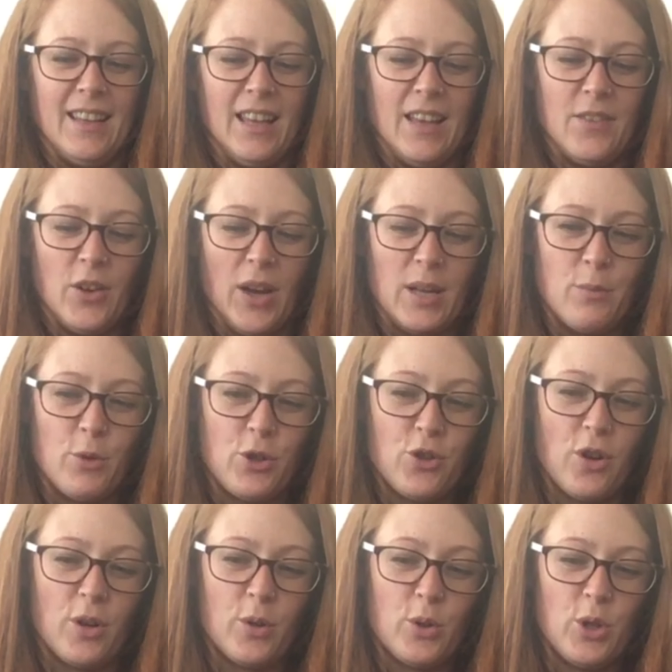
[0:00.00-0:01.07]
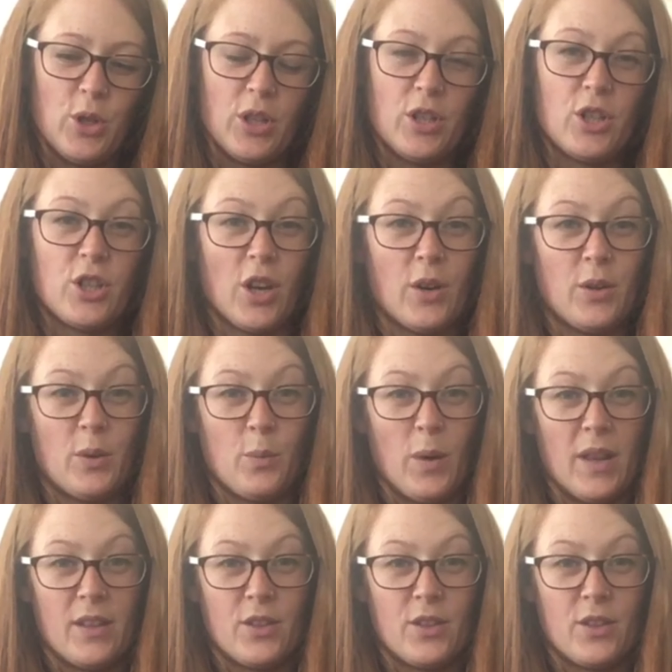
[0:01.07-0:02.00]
If your animal struggles, you can show them where the